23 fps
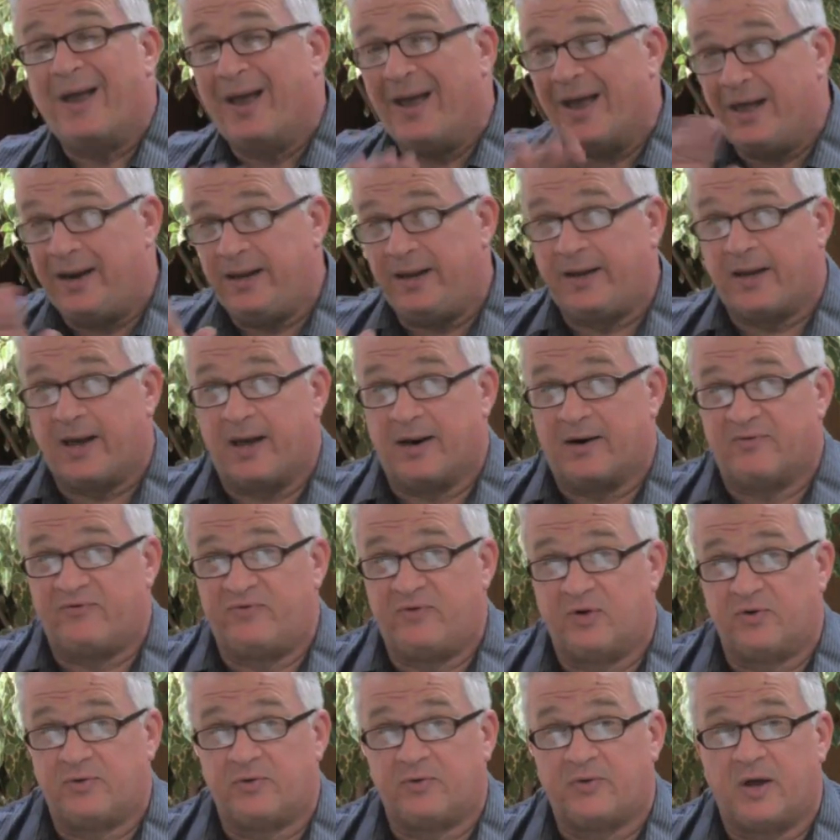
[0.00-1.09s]
any kind of
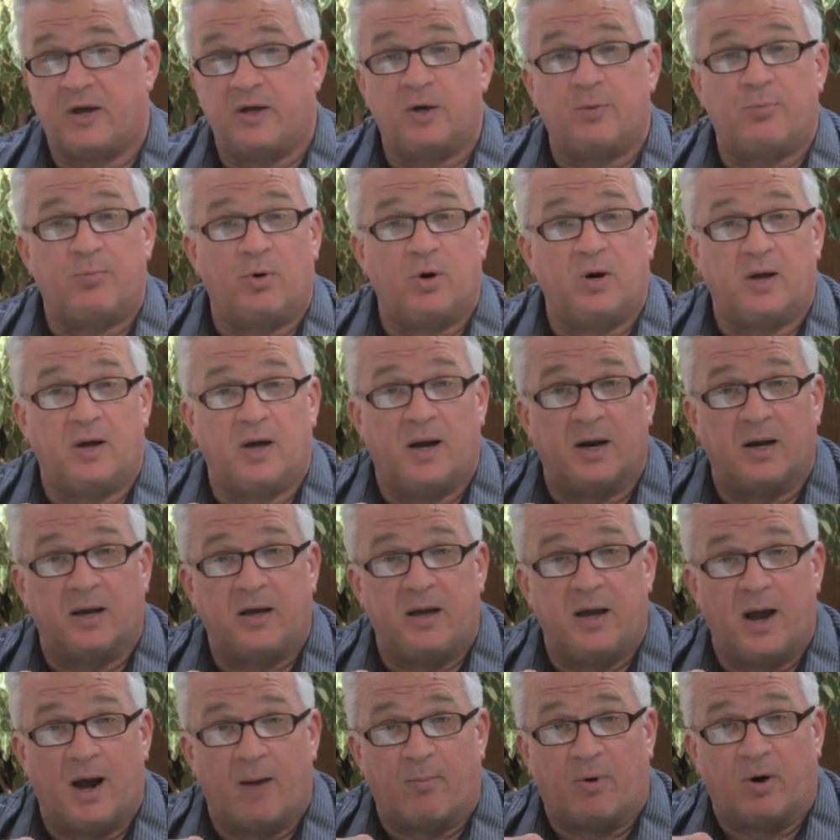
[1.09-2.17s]
filter that you're putting on a
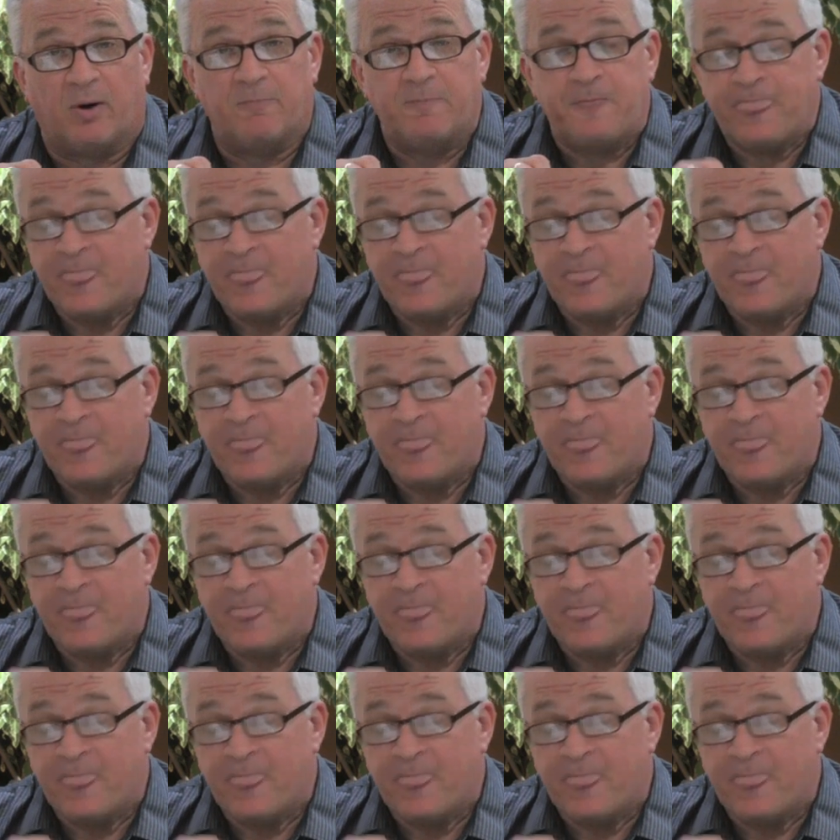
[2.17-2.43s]
camera.